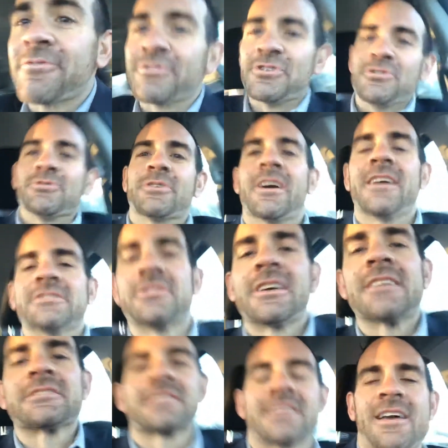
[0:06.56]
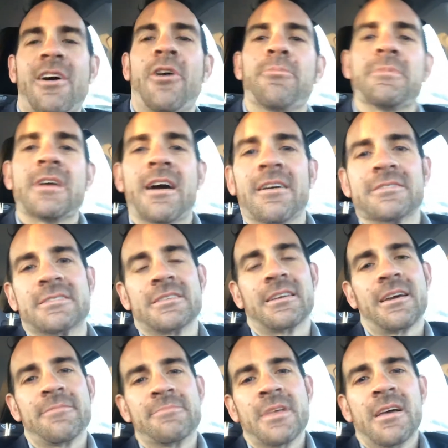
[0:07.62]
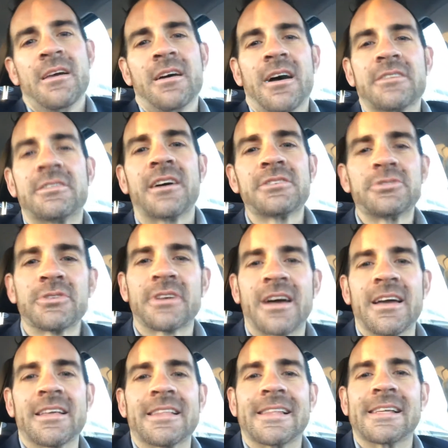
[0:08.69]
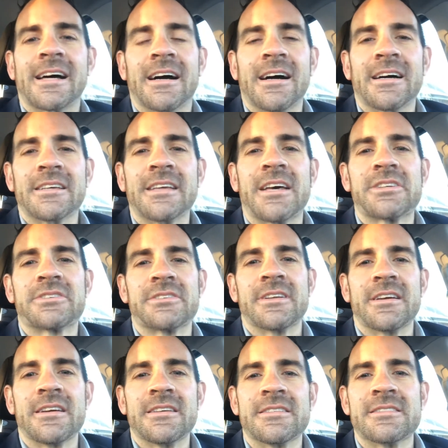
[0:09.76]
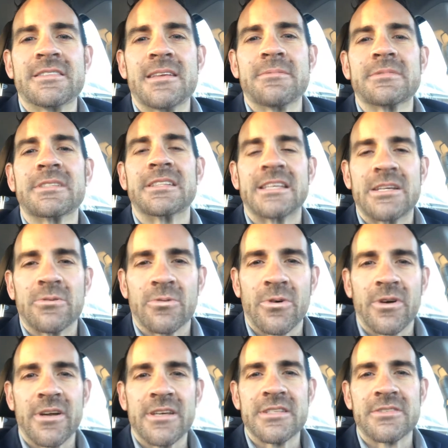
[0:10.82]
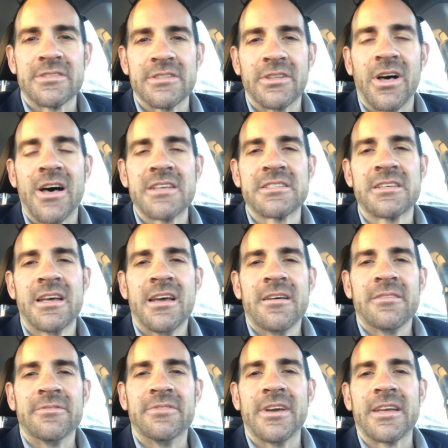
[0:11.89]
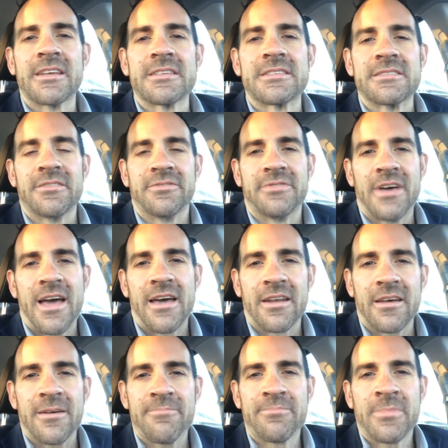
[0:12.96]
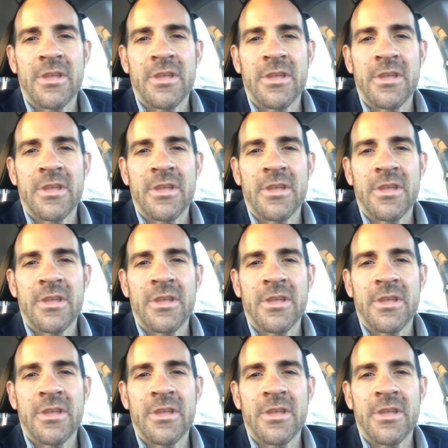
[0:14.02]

for you guys. You guys are gonna help me out today. I talked to a guy yesterday. His name's Leroy. He's in Las Vegas, Nevada.